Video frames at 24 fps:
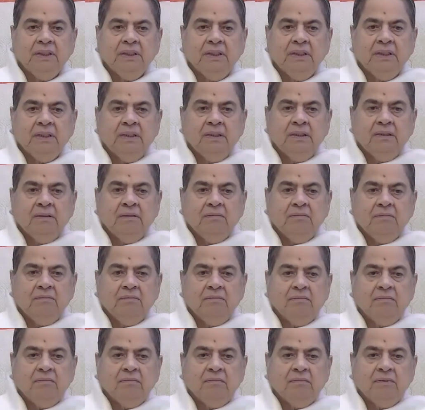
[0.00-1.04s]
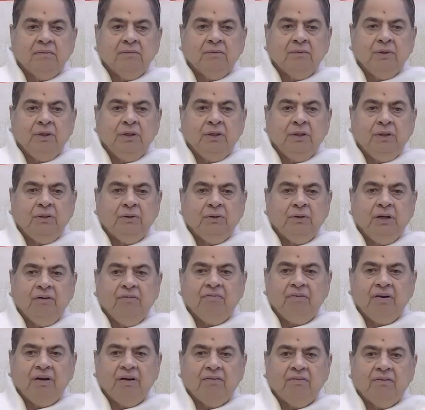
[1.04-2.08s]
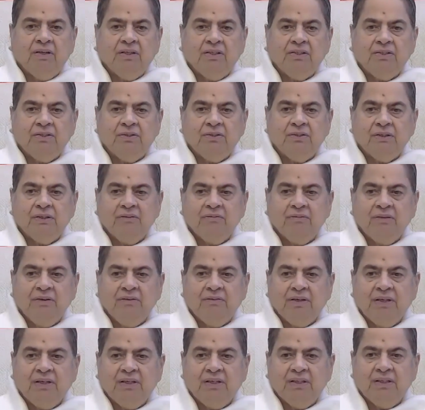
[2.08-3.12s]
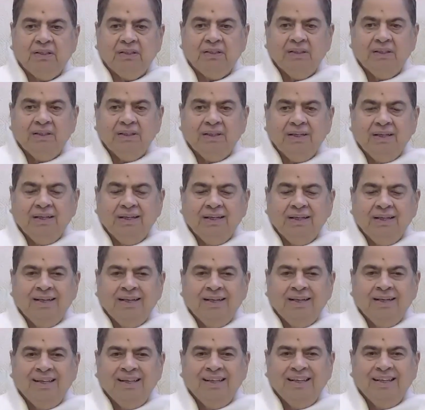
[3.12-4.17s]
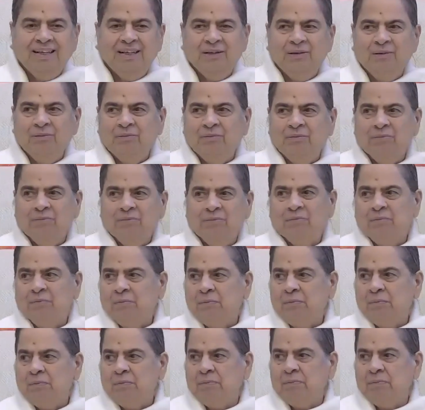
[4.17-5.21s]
I want to give flowers to everyone.